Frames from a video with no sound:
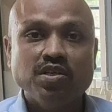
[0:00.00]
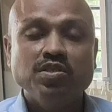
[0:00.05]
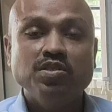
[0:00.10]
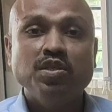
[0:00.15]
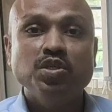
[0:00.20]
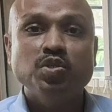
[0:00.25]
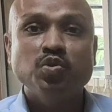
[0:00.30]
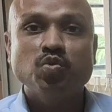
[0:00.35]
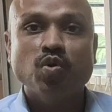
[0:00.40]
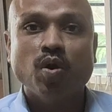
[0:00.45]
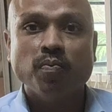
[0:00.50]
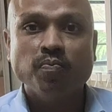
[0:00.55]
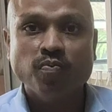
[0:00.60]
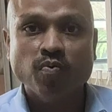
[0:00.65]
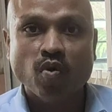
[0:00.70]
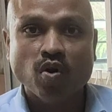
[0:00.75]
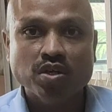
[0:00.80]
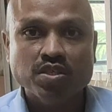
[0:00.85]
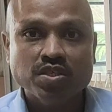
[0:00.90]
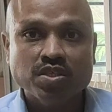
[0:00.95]
is the
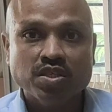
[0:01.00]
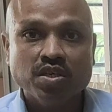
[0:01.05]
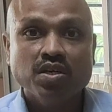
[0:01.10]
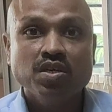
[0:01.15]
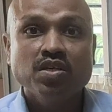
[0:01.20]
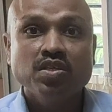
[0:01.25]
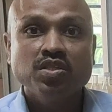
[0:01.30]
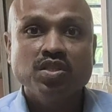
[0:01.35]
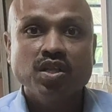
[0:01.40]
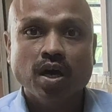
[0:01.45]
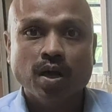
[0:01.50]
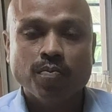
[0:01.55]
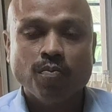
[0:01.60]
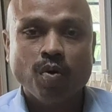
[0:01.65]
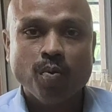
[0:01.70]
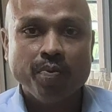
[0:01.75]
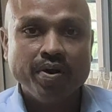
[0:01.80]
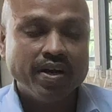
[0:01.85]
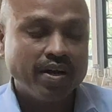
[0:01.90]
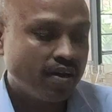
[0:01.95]
stopwatch,
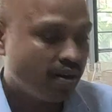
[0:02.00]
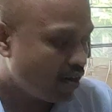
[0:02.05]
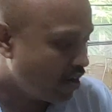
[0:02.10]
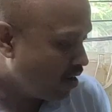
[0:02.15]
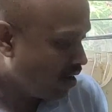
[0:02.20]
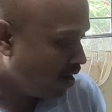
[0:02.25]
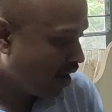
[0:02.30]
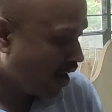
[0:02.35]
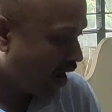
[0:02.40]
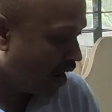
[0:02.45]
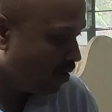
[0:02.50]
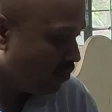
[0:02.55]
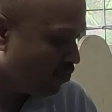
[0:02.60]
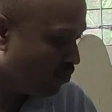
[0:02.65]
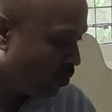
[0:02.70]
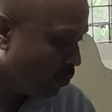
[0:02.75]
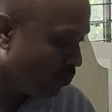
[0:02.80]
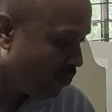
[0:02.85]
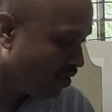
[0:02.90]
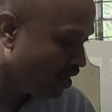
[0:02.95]
thermometer
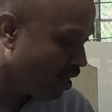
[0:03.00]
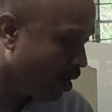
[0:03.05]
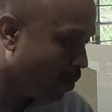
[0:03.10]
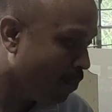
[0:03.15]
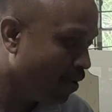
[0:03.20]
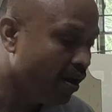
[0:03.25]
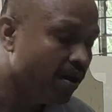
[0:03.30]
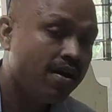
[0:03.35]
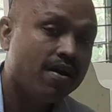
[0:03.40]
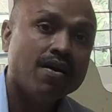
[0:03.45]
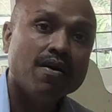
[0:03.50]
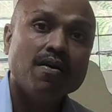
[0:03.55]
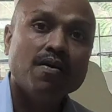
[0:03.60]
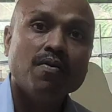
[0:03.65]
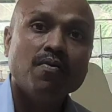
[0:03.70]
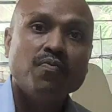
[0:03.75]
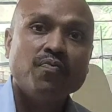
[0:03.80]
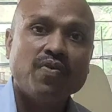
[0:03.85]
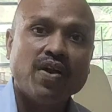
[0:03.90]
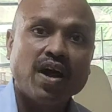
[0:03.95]
and 50
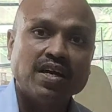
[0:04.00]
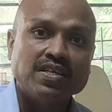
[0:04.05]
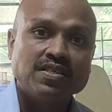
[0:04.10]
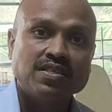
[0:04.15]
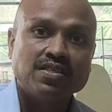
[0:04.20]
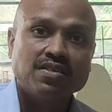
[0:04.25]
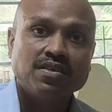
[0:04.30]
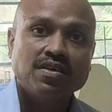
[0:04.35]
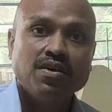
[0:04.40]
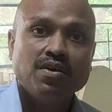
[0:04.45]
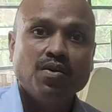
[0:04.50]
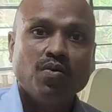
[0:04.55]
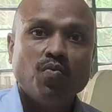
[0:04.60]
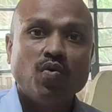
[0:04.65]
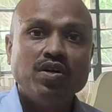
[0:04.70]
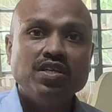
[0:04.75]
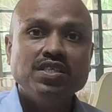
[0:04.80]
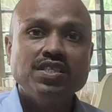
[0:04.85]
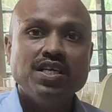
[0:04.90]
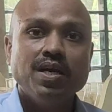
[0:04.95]
ml flask.
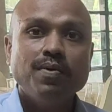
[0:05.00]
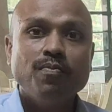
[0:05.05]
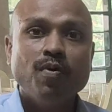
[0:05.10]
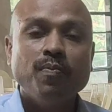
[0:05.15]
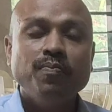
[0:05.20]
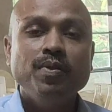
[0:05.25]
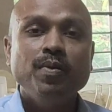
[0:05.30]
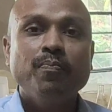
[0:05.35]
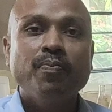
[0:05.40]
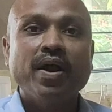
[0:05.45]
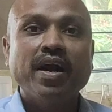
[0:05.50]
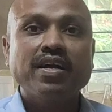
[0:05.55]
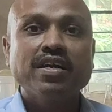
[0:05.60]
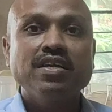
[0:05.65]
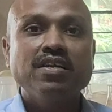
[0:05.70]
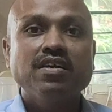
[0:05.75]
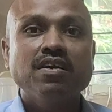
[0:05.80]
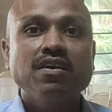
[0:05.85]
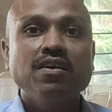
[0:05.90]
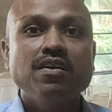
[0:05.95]
What is aim of the
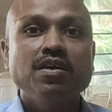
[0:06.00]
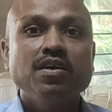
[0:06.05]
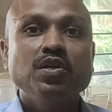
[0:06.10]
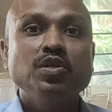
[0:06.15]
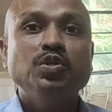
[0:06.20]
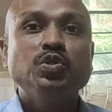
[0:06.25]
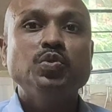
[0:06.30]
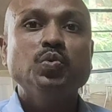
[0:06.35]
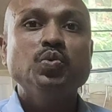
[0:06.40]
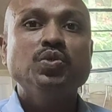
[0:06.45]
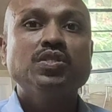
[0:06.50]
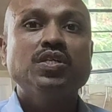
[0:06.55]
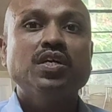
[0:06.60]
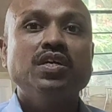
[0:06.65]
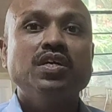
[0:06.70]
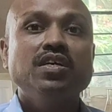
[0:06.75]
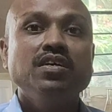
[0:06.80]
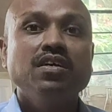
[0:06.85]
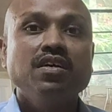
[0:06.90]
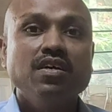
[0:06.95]
practical is to
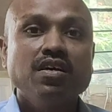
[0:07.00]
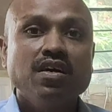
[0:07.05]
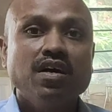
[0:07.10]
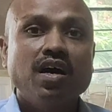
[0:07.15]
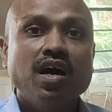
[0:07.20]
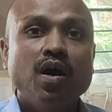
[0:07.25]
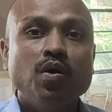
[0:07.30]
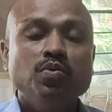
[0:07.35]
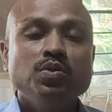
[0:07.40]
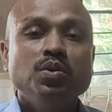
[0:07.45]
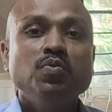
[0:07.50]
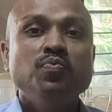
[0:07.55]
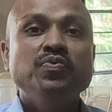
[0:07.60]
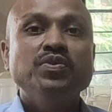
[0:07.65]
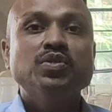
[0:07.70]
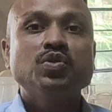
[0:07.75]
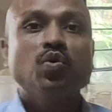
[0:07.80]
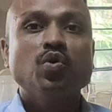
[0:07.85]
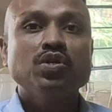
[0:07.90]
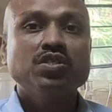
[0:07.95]
study how the
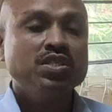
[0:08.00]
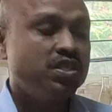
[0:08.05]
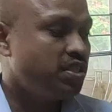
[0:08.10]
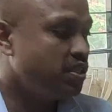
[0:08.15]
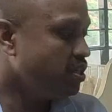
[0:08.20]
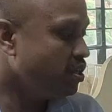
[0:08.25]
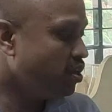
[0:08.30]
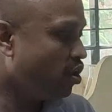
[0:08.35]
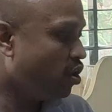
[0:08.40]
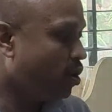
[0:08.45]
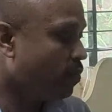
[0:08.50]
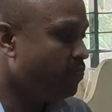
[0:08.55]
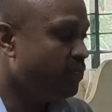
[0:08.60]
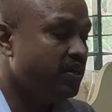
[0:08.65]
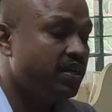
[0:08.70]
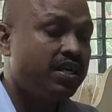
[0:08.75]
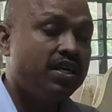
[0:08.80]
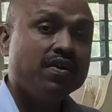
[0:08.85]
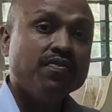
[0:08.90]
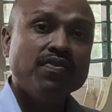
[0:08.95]
viscosity of
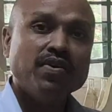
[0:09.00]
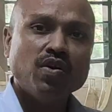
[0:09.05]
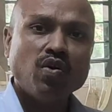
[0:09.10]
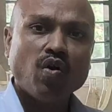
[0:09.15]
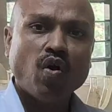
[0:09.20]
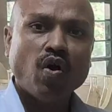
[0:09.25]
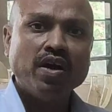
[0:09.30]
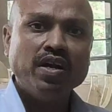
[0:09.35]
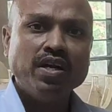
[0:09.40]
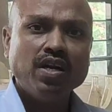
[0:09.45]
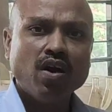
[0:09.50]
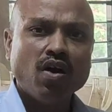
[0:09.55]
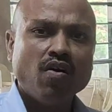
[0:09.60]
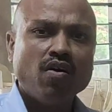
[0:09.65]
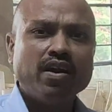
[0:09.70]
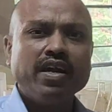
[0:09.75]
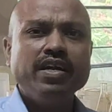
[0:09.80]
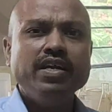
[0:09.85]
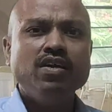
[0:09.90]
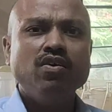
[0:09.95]
the given oil
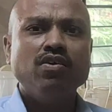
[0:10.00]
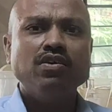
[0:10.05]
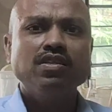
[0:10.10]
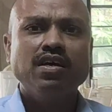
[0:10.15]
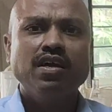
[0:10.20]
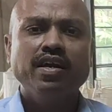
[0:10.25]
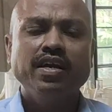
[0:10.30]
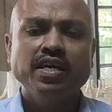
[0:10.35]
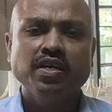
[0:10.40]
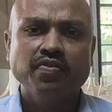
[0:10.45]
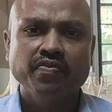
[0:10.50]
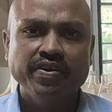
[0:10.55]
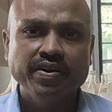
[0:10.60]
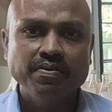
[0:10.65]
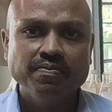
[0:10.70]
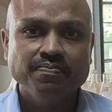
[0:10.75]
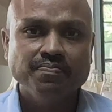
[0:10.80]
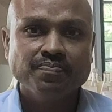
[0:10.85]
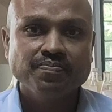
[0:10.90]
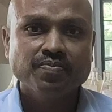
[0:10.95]
or any other
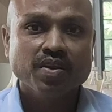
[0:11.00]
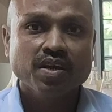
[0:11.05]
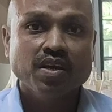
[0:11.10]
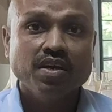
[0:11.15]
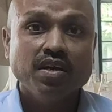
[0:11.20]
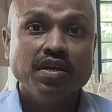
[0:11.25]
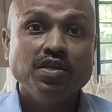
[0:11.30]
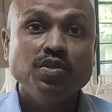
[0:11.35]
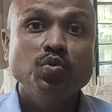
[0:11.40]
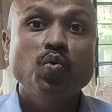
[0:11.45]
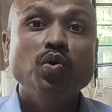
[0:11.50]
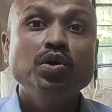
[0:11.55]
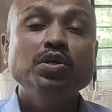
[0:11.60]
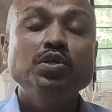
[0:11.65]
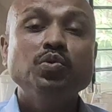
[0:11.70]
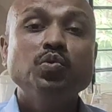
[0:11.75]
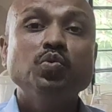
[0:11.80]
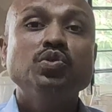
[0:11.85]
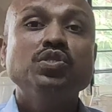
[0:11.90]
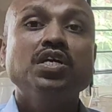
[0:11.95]
liquid is
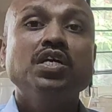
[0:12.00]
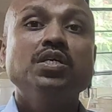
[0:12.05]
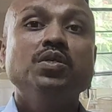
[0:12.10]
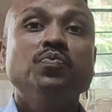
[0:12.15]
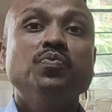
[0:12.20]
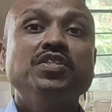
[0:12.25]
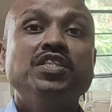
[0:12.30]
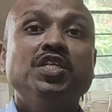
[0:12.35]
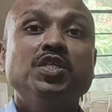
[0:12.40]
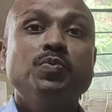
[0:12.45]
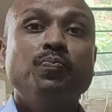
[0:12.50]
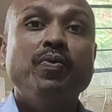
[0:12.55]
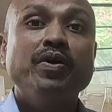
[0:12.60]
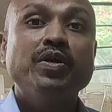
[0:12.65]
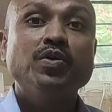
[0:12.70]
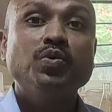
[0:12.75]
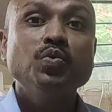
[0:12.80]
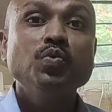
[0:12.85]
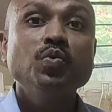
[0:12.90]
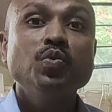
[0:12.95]
going to change with
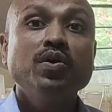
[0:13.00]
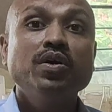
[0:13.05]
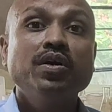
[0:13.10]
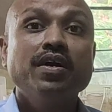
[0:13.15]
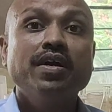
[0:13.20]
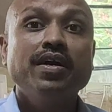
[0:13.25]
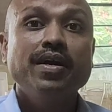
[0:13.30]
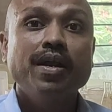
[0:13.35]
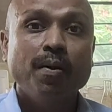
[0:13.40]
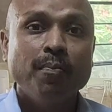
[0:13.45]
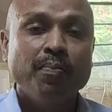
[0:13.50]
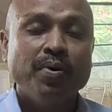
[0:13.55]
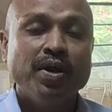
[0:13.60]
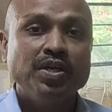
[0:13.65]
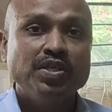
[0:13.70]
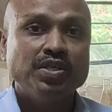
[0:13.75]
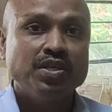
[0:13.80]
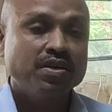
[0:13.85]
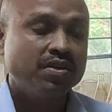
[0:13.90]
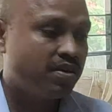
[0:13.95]
respect to
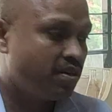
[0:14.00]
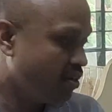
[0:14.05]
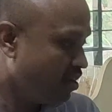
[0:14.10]
temperature.